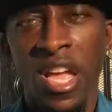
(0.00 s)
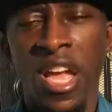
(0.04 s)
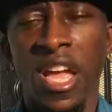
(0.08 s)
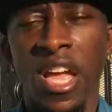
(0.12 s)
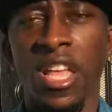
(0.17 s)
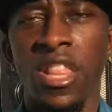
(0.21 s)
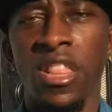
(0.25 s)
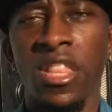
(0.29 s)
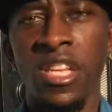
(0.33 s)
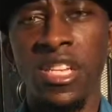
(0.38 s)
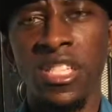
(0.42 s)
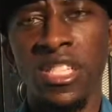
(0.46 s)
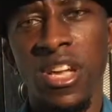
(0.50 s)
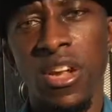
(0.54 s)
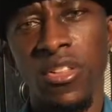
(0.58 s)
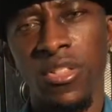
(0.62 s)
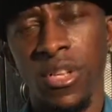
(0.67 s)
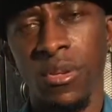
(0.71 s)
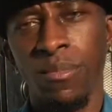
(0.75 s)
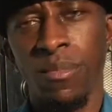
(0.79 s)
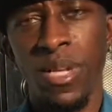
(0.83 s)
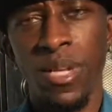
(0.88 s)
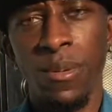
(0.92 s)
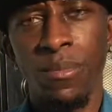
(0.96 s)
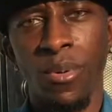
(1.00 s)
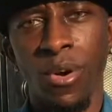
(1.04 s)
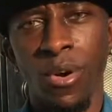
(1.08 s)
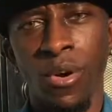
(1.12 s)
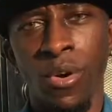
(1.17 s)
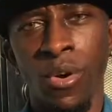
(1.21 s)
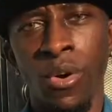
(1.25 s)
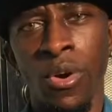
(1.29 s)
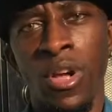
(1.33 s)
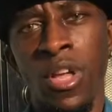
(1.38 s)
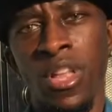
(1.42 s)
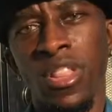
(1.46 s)
And these are the
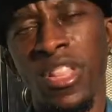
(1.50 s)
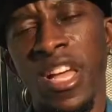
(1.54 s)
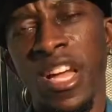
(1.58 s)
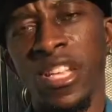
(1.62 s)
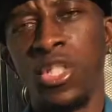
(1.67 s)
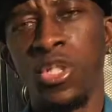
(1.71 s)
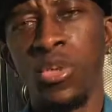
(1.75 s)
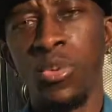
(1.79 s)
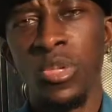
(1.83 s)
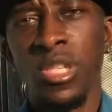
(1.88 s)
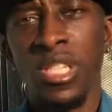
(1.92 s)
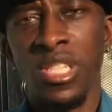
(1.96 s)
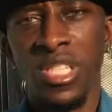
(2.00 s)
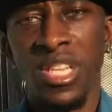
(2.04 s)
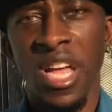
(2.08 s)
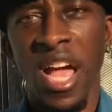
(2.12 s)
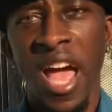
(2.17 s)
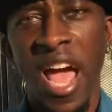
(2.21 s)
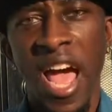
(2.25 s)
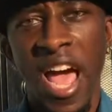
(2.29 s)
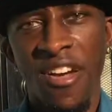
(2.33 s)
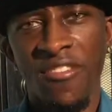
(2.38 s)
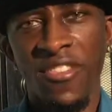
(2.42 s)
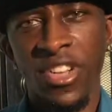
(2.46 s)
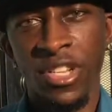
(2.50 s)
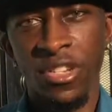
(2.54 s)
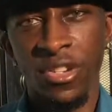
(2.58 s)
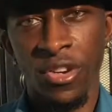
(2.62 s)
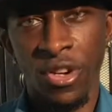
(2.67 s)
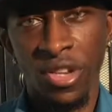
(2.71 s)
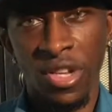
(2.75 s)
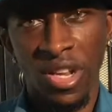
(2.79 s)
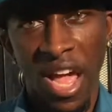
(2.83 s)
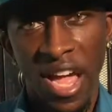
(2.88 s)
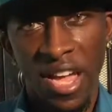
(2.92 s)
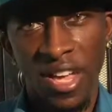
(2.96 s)
people that you need to have in
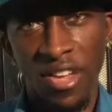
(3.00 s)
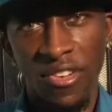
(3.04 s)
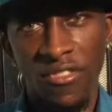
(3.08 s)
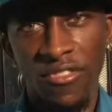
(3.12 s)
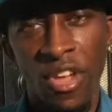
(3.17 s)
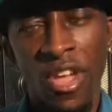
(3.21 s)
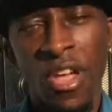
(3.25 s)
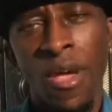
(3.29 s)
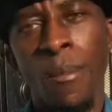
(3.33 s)
your life.